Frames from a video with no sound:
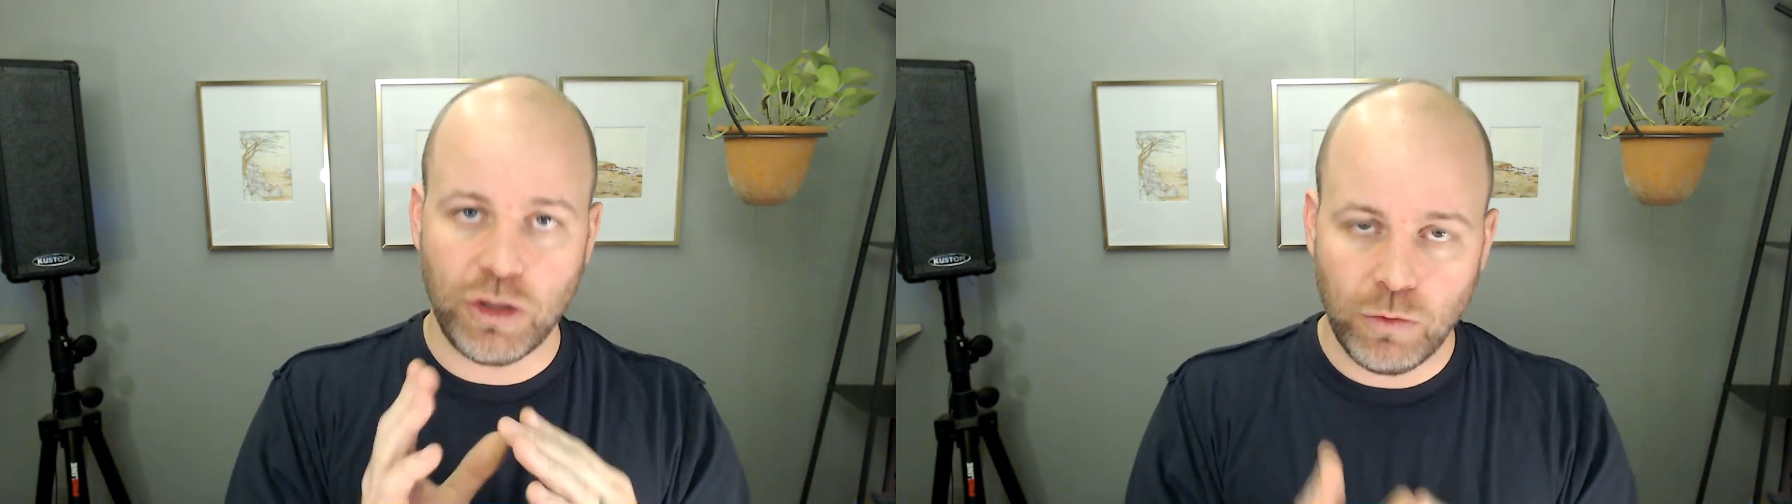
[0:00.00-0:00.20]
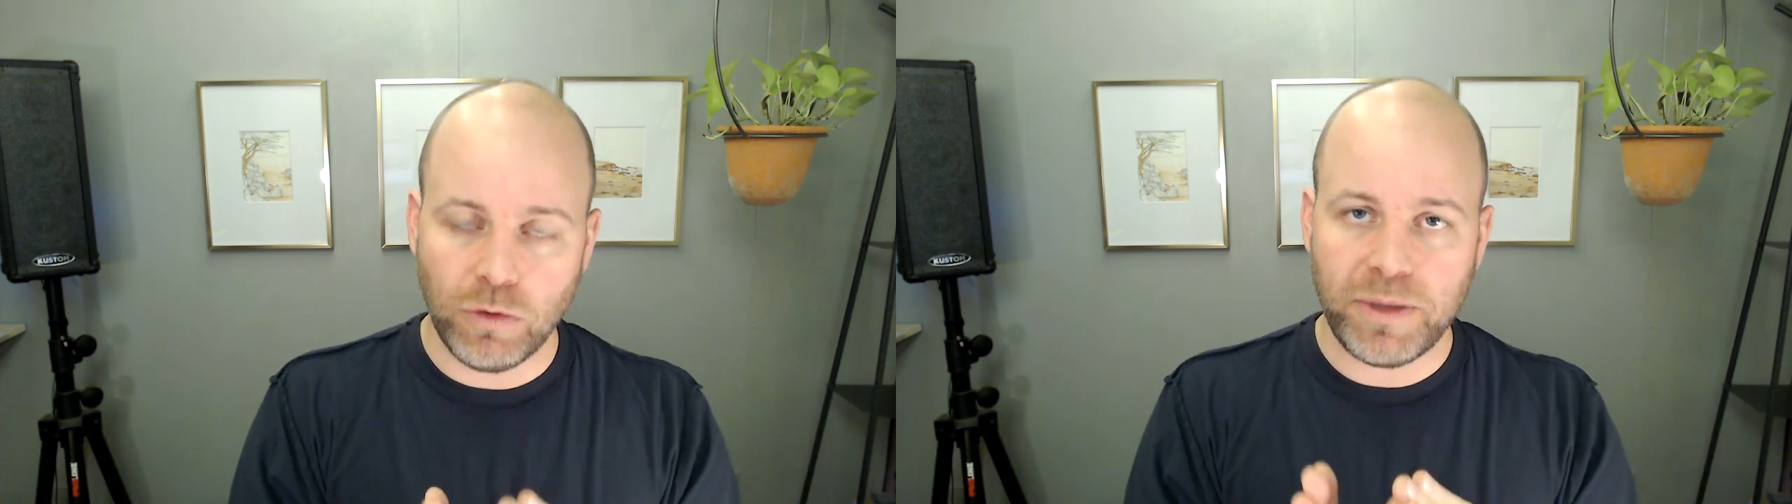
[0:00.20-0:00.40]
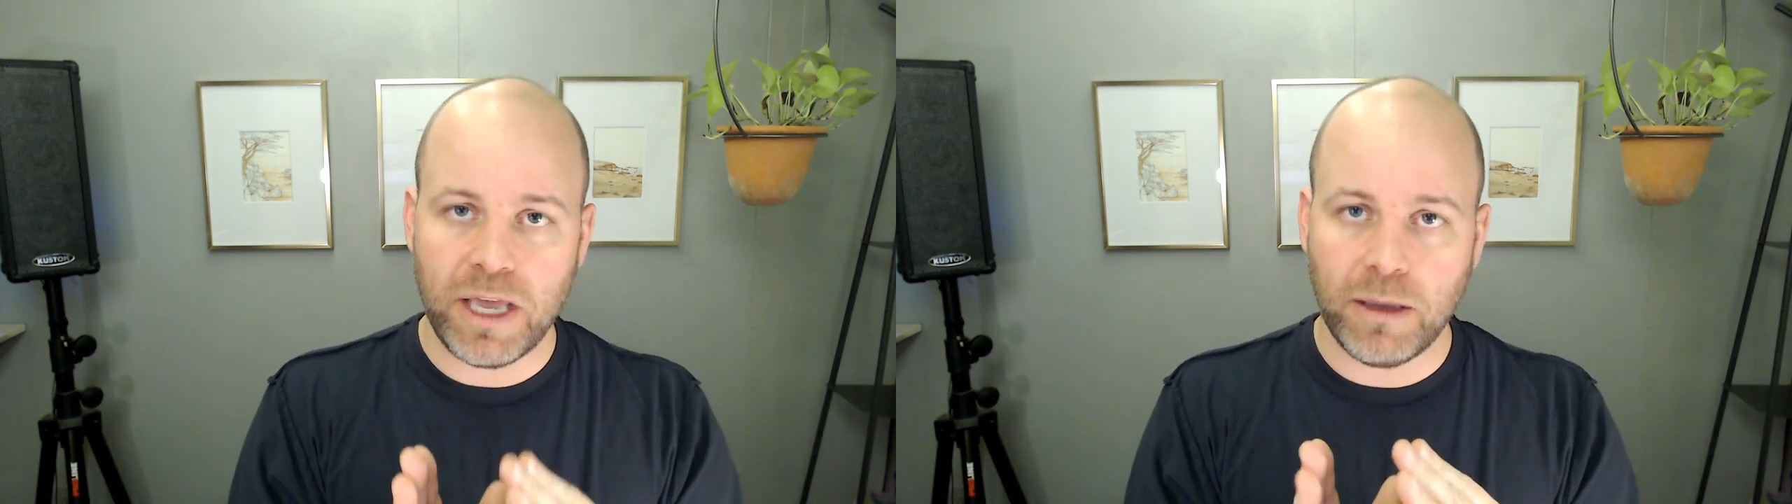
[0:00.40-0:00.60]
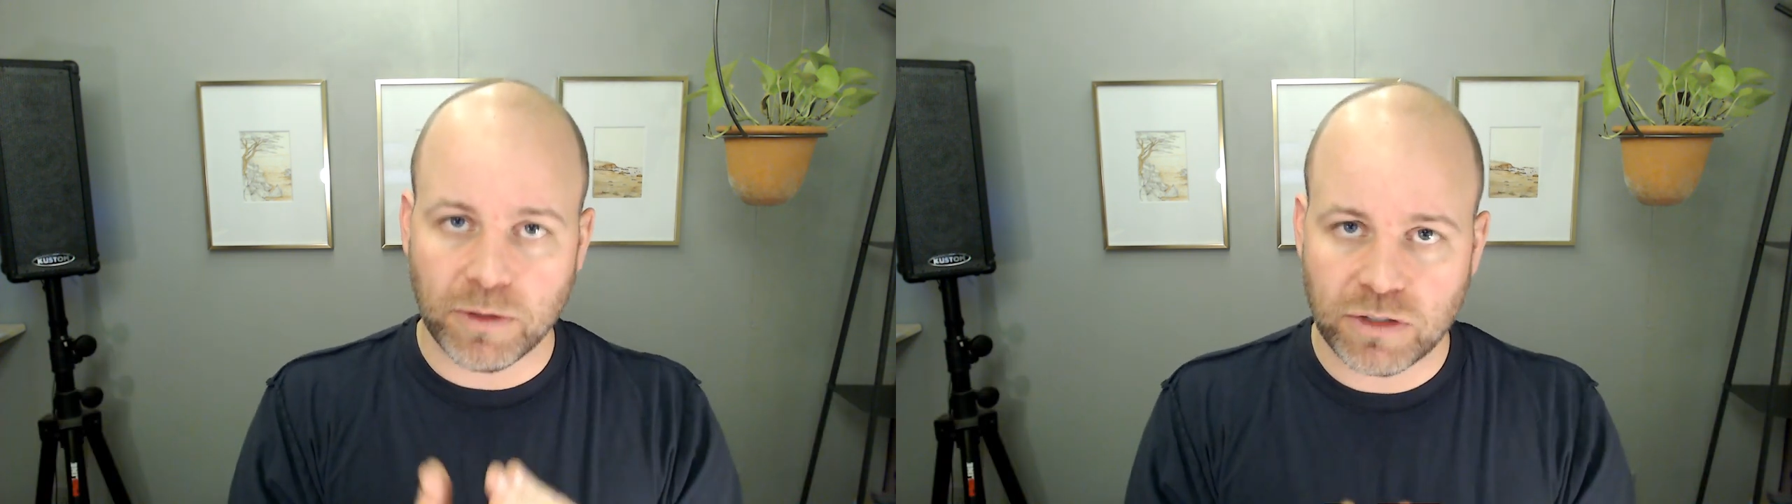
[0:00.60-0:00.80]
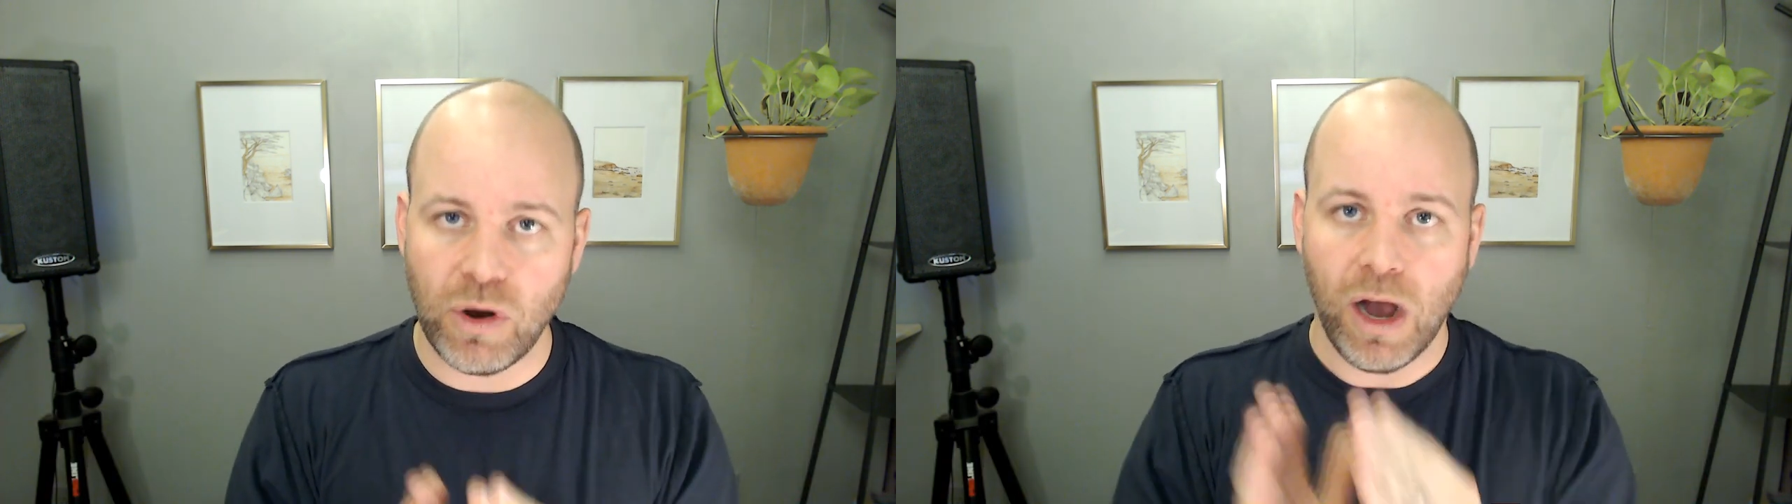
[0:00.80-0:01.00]
you will be
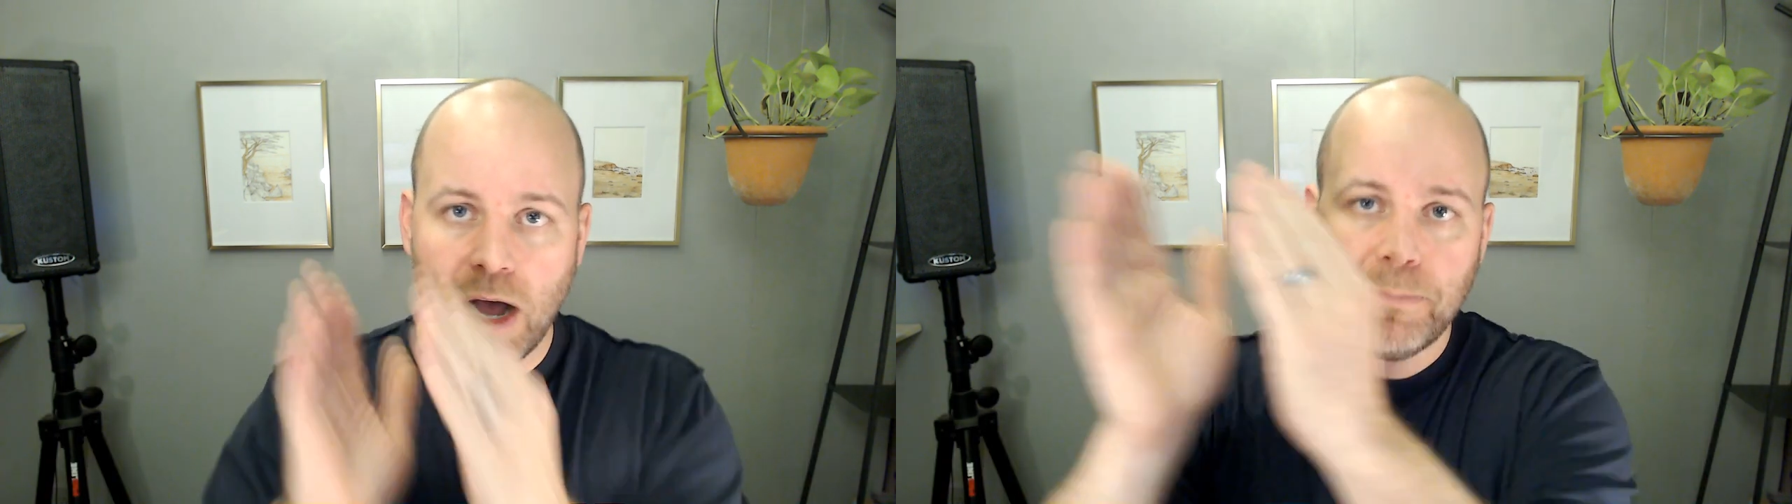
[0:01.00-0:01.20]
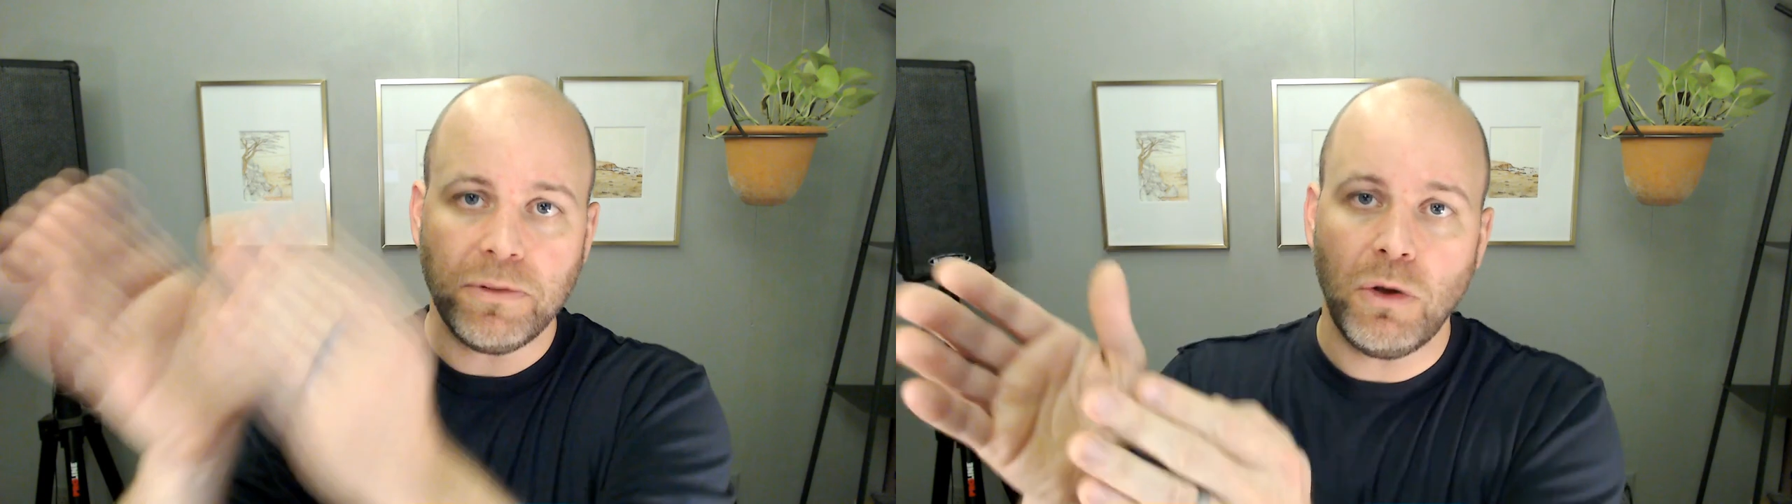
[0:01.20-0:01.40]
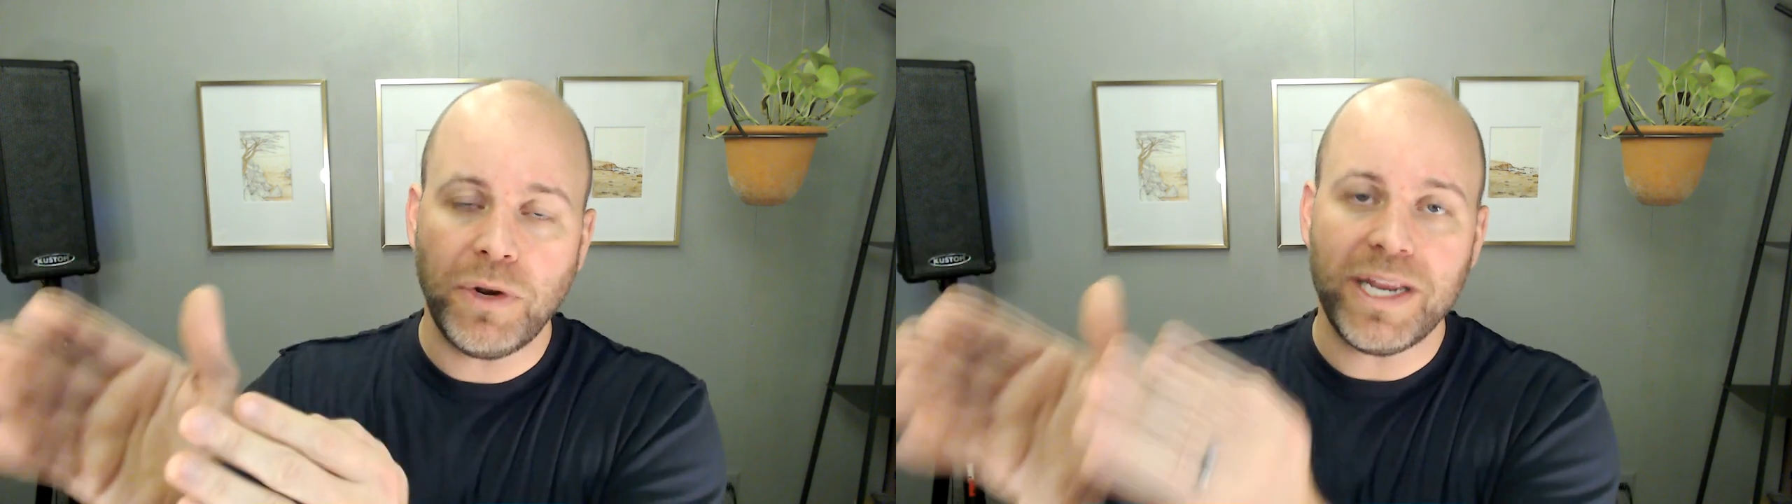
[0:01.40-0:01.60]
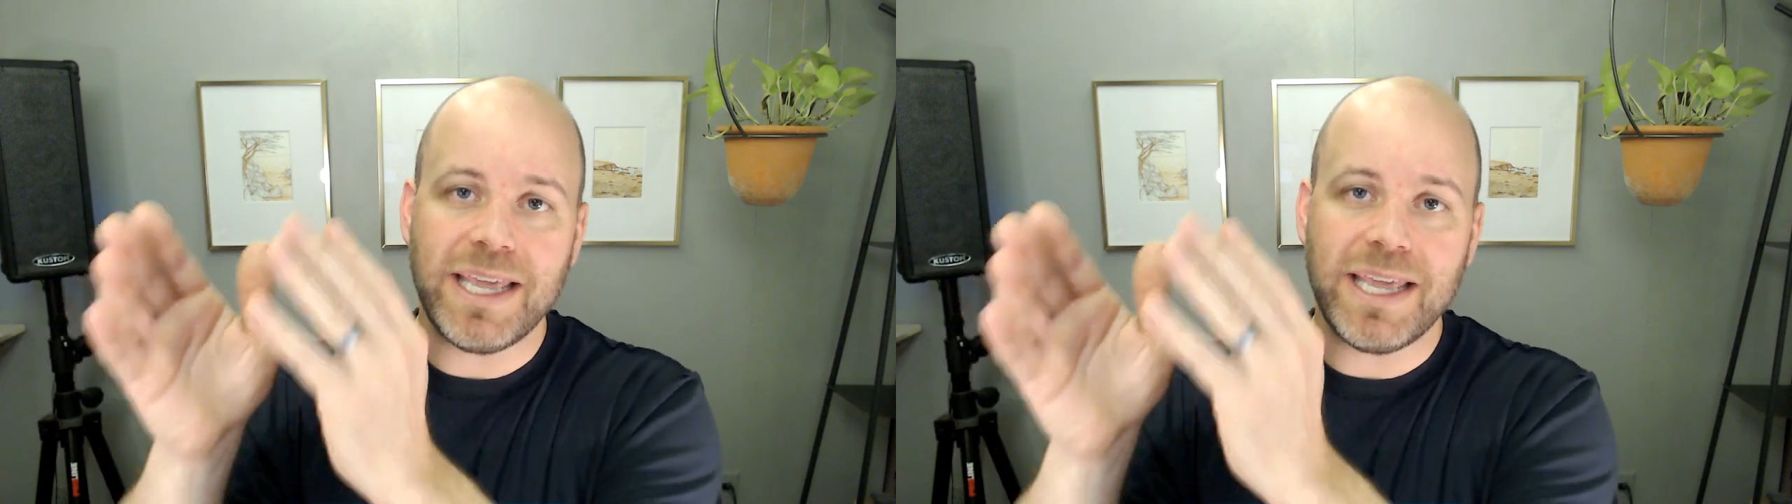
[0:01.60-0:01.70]
able to upload